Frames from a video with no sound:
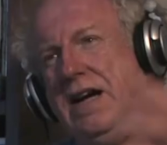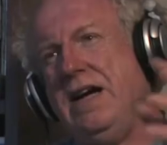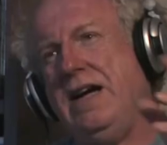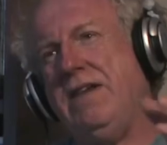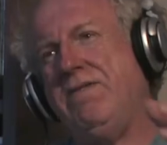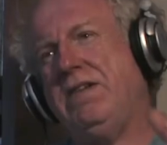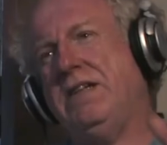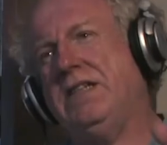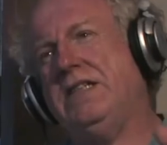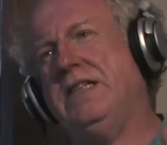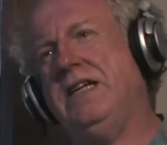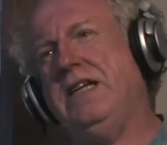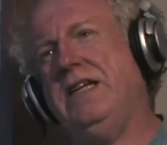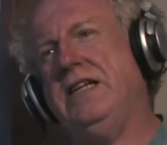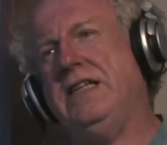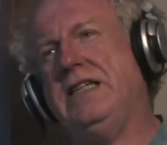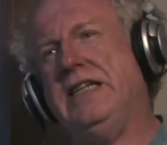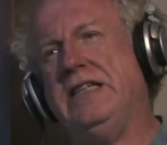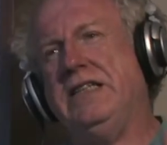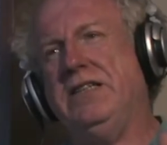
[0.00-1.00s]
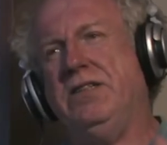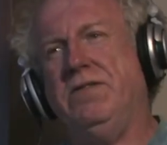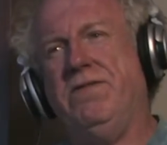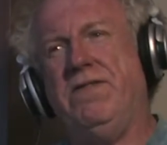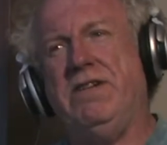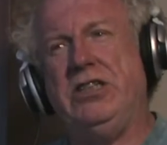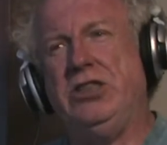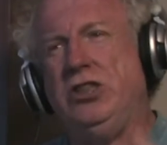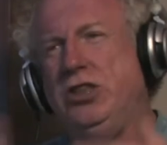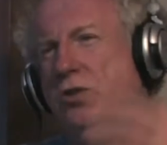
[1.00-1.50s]
I have to say, this gets into
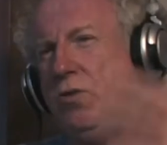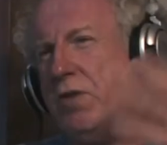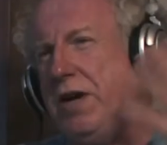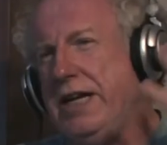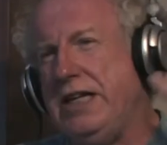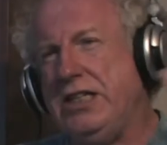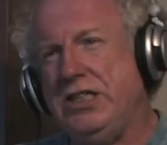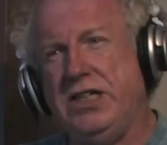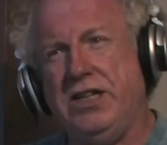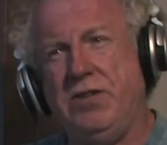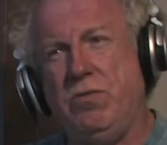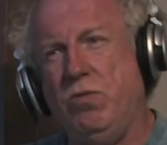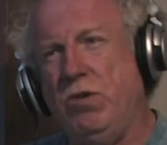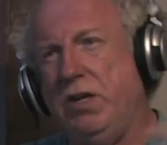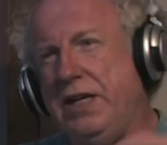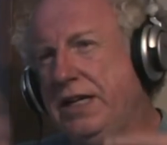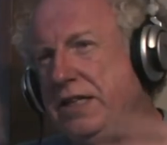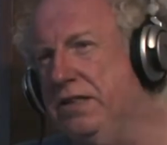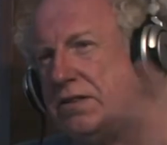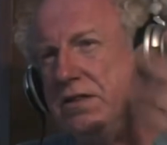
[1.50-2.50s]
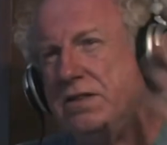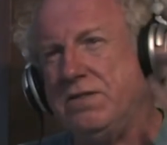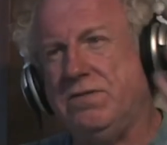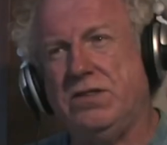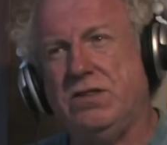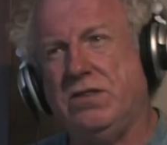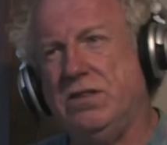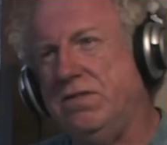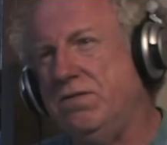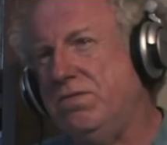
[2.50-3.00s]
very new agey, woolly sort
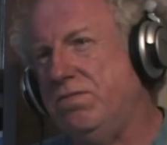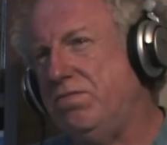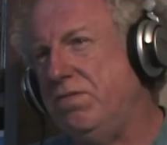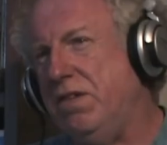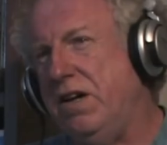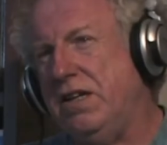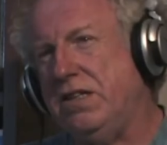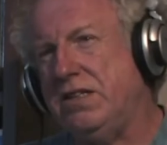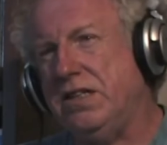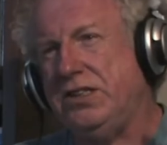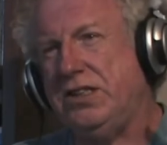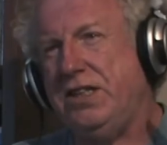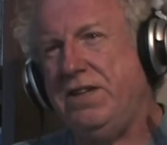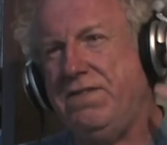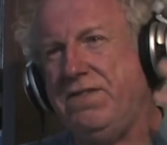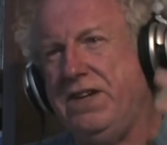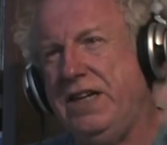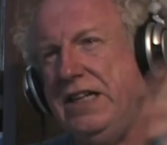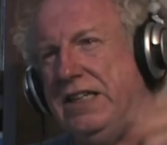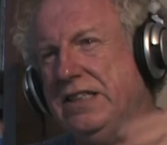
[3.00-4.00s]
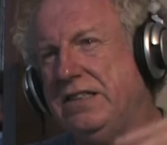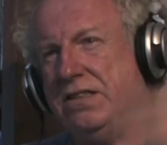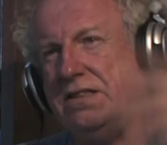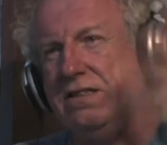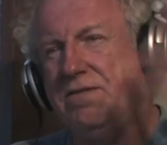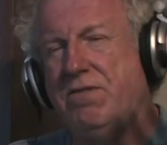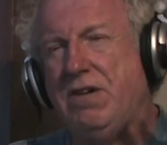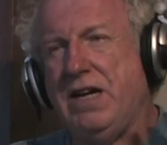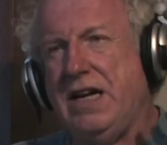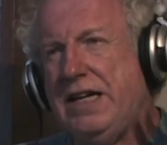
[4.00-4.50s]
of touchy-feely
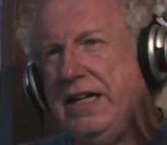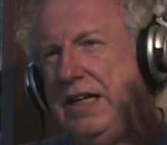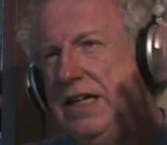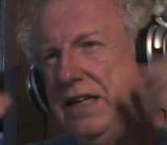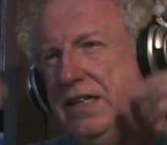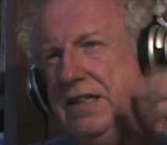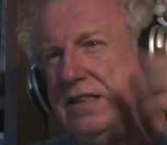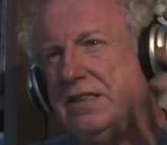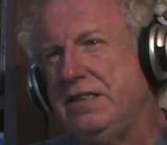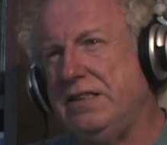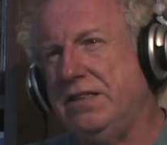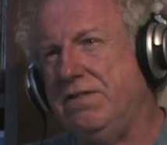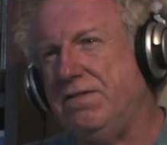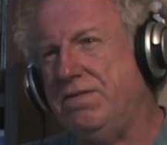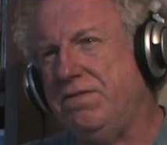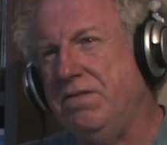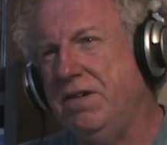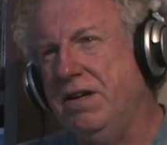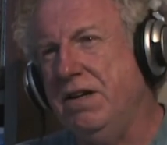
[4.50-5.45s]
sort of la-di-da stuff.